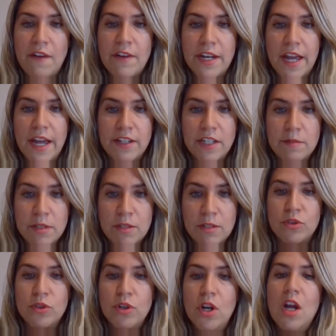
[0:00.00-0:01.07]
an agreement
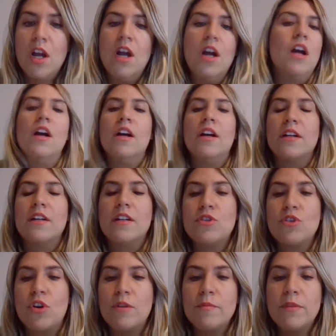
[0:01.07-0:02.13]
through
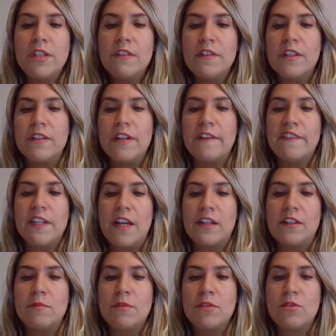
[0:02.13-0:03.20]
Germany, we have an
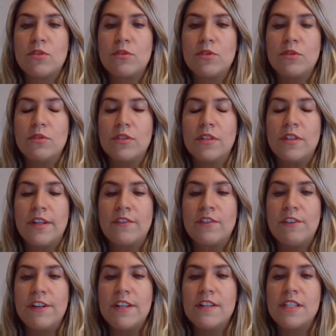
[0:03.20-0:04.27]
agreement through
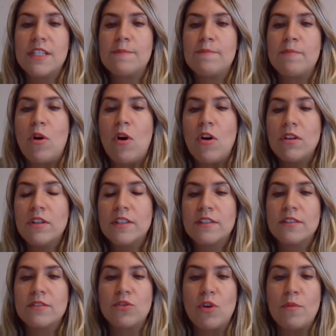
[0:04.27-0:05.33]
Greece,
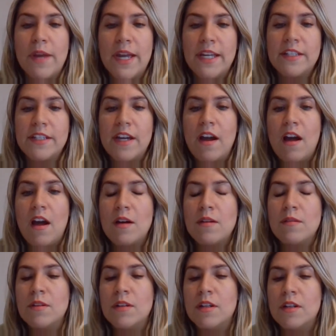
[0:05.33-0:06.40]
Poland,
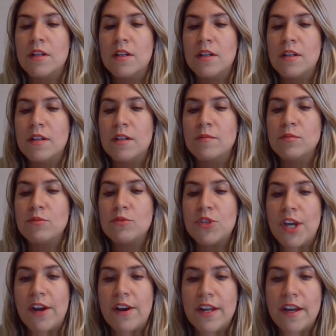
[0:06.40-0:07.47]
Romania,
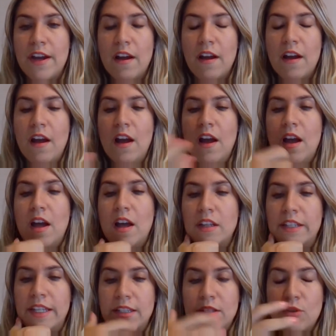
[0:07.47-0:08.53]
Bulgaria,
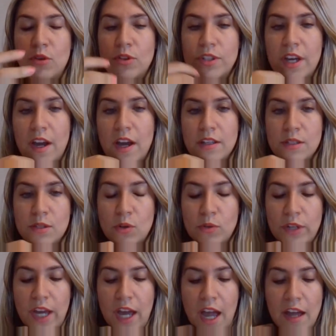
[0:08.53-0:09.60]
Lithuania. So
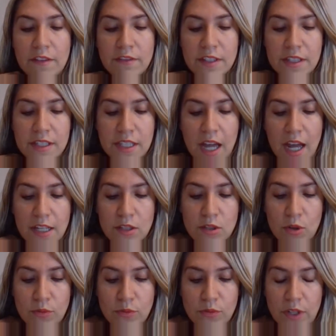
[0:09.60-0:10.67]
we have these kinds
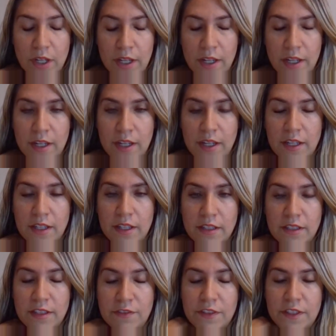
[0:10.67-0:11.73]
of
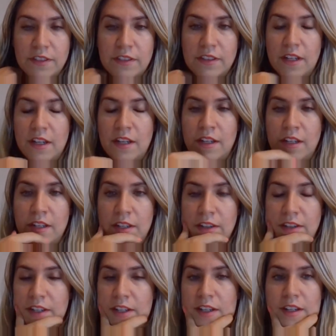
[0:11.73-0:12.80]
different
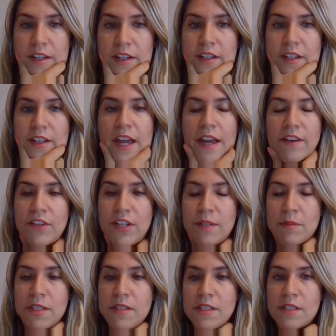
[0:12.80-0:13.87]

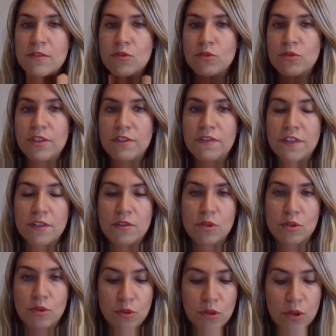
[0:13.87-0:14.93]
agreements through different
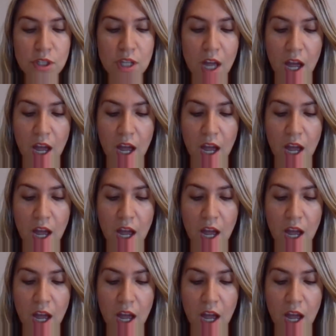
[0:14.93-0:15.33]
schools.